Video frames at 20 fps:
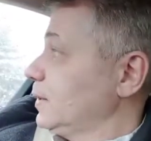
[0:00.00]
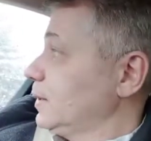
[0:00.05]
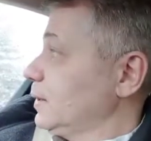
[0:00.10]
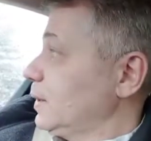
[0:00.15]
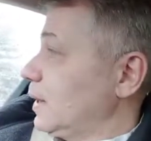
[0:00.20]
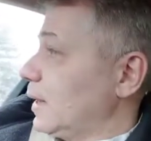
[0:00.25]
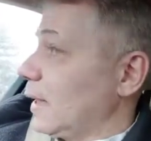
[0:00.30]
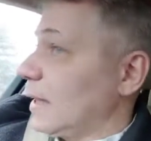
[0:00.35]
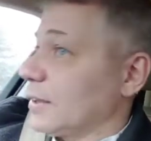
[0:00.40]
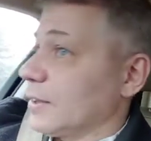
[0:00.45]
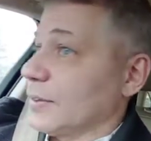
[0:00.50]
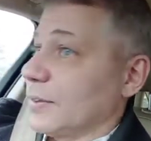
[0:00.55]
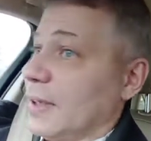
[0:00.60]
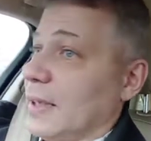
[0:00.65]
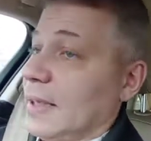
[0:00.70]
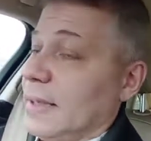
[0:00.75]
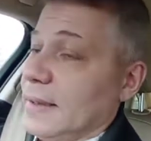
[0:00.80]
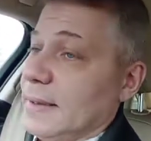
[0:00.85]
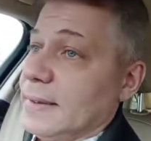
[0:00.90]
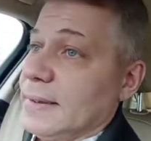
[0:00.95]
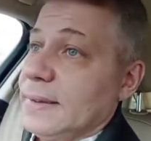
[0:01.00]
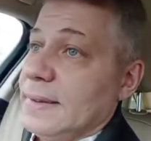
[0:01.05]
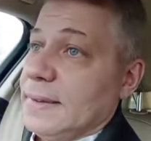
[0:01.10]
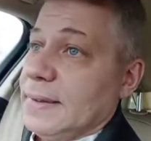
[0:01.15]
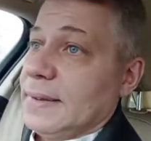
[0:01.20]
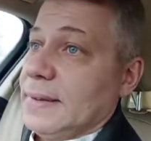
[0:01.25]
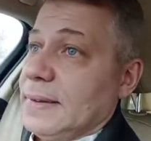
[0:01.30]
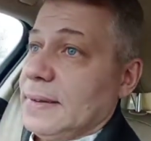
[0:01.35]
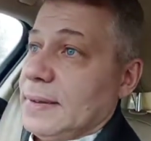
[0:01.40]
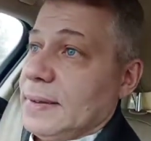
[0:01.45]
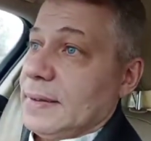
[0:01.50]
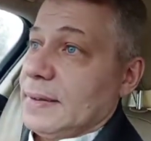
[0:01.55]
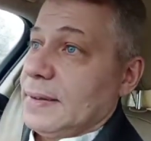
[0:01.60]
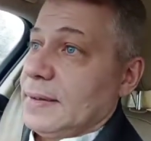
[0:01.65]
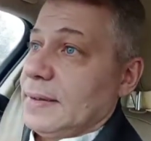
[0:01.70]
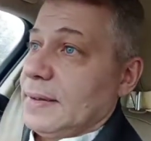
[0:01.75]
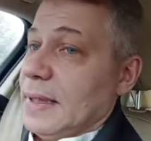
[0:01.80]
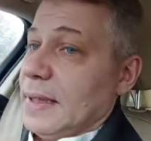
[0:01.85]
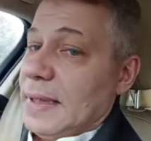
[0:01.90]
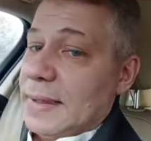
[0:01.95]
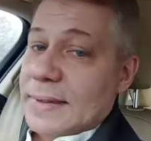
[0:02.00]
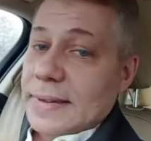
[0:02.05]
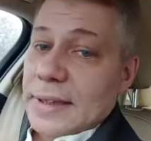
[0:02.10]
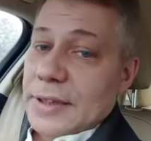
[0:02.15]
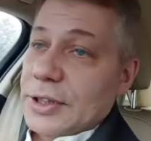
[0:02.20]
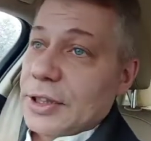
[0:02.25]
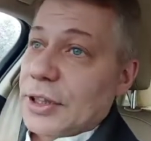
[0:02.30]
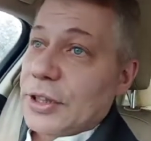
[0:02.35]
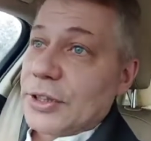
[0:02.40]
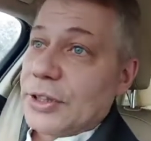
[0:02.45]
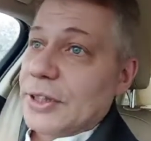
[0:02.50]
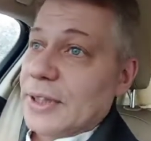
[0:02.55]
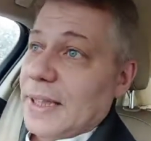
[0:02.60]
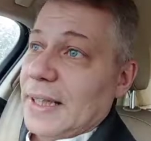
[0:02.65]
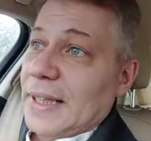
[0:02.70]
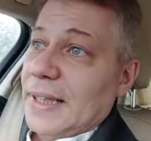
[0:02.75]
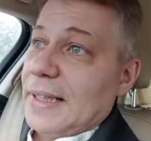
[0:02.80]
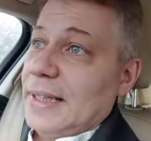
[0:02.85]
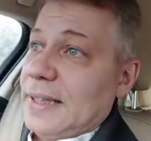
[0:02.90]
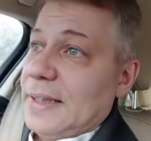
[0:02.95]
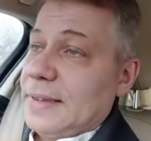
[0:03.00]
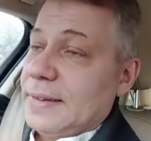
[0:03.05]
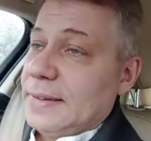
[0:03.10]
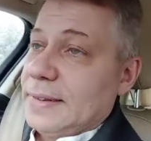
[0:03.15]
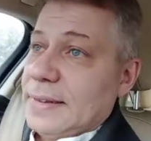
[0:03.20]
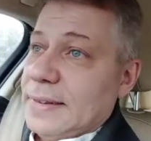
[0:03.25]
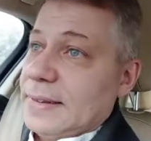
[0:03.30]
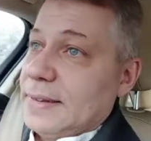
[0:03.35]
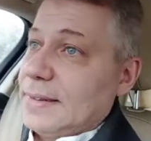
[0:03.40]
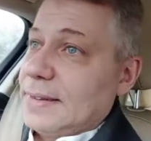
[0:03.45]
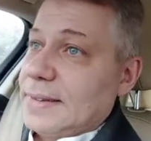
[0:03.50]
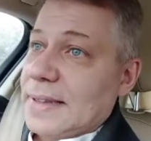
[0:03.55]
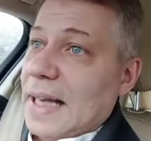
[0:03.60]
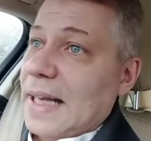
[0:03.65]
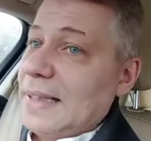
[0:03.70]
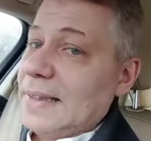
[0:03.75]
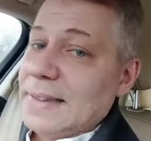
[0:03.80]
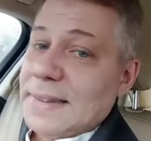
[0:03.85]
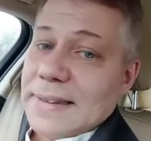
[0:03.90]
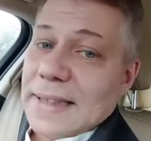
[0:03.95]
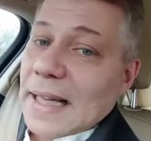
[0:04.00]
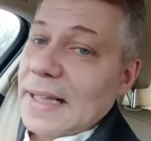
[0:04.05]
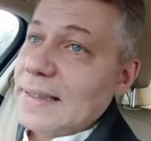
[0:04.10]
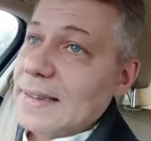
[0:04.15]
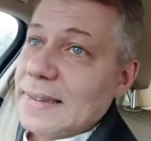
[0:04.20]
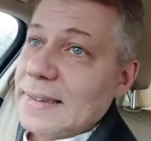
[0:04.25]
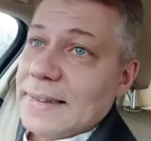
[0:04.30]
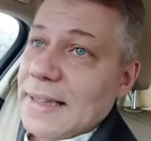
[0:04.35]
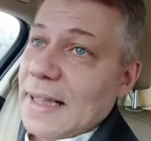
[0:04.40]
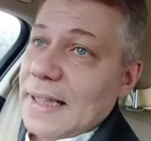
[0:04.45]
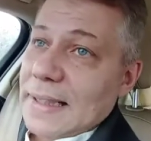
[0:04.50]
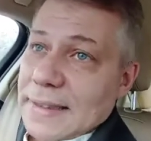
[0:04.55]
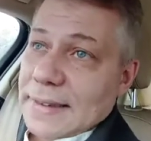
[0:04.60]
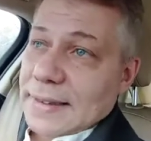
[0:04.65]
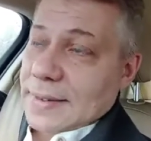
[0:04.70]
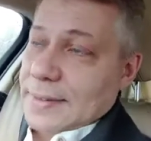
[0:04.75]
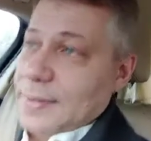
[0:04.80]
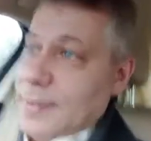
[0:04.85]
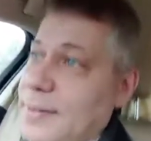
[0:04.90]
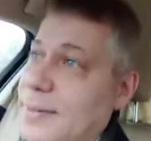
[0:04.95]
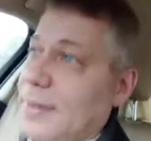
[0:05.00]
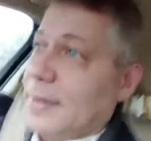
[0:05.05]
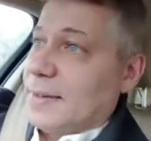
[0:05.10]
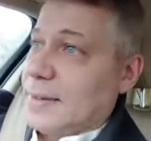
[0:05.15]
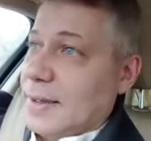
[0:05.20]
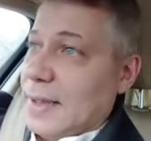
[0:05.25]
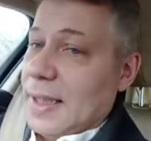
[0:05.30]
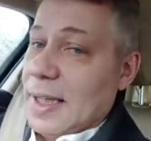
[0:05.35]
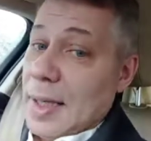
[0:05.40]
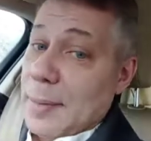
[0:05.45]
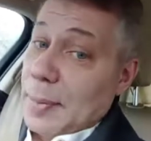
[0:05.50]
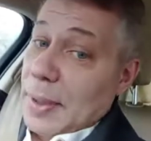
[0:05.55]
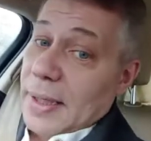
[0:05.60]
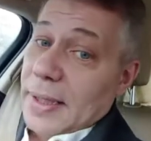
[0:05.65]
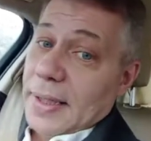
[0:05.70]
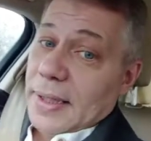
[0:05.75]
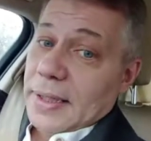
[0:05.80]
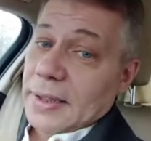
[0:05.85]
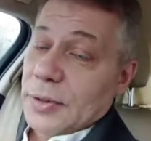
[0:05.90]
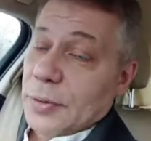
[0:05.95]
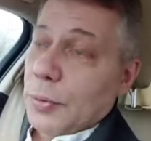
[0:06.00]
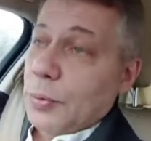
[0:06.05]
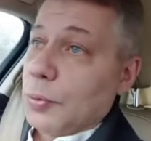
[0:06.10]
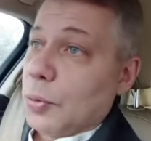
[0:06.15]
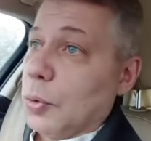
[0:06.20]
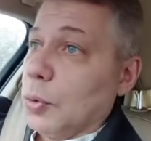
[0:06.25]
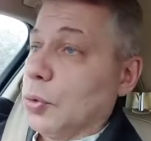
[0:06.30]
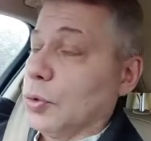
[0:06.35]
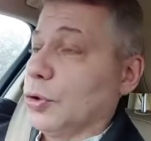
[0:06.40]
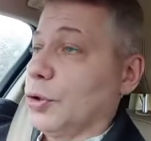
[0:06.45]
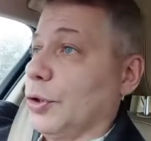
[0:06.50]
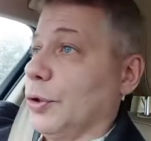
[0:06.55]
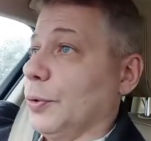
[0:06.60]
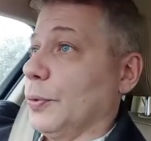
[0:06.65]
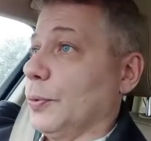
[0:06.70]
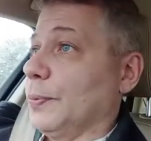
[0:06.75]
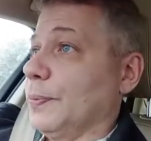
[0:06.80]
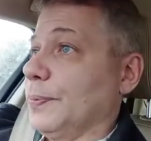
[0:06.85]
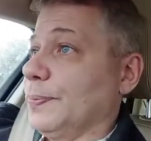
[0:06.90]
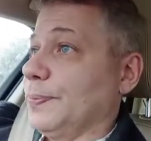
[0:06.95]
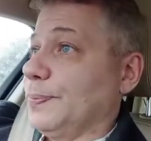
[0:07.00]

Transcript: That's right. It's the church, lady. Satan, Satan, Satan. Yeah, but he is who rules you.